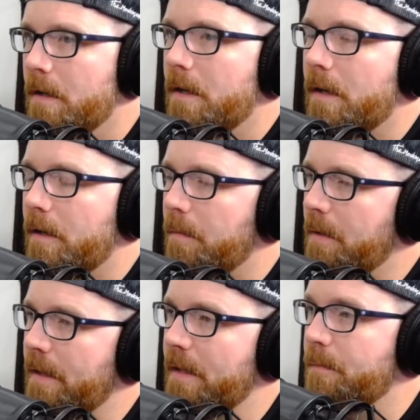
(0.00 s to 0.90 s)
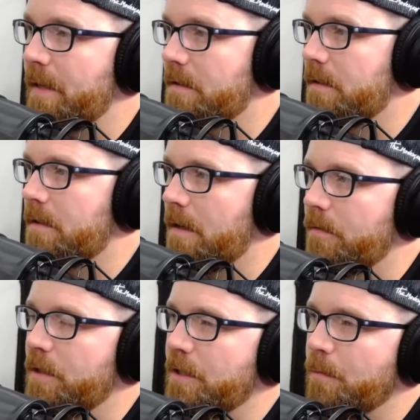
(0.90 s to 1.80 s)
that makes the
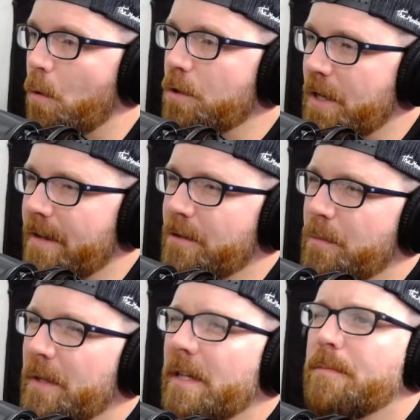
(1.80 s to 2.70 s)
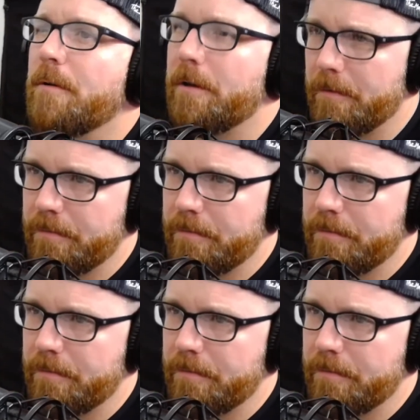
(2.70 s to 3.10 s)
conversation more challenging but less productive.